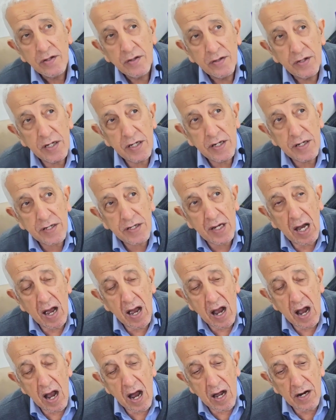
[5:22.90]
These
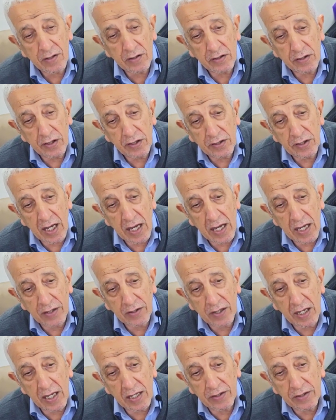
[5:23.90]
are
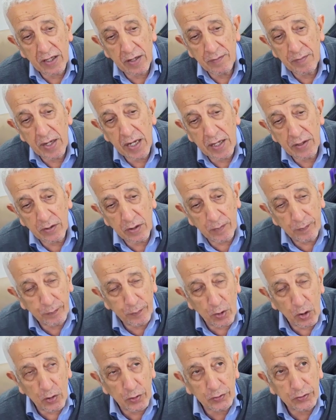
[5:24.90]
the main
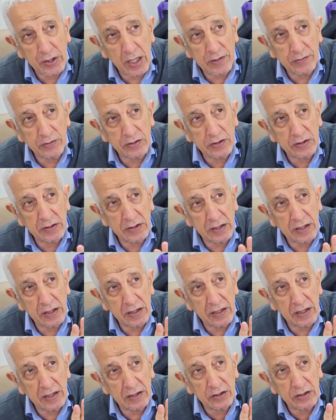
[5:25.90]
important
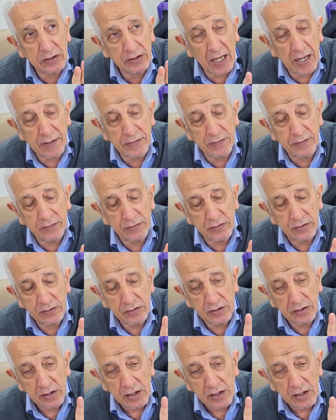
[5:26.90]
10